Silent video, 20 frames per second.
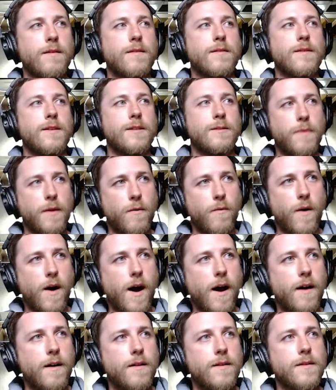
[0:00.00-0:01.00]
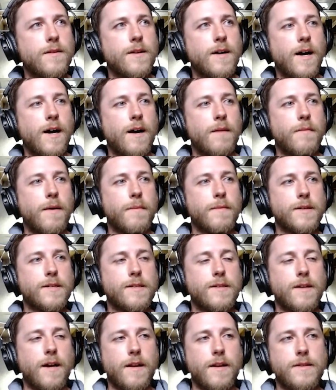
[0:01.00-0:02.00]
It's been a while. I'm
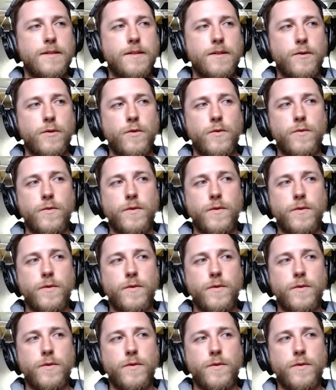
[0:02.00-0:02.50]
excited to,